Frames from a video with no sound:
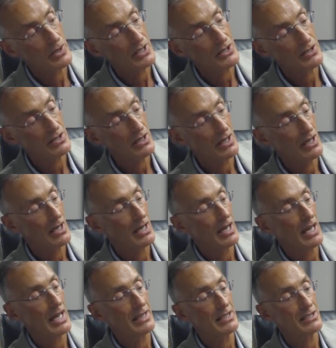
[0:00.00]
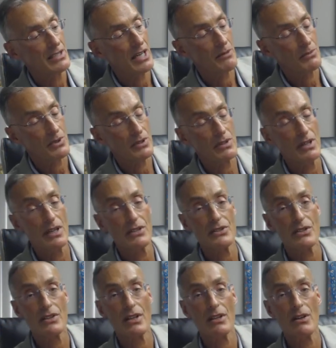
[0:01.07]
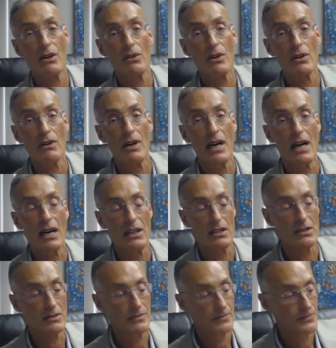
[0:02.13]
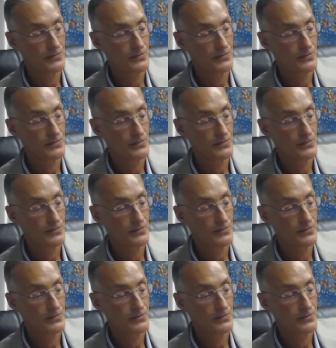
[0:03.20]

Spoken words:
region and the temple so they're no longer hollow.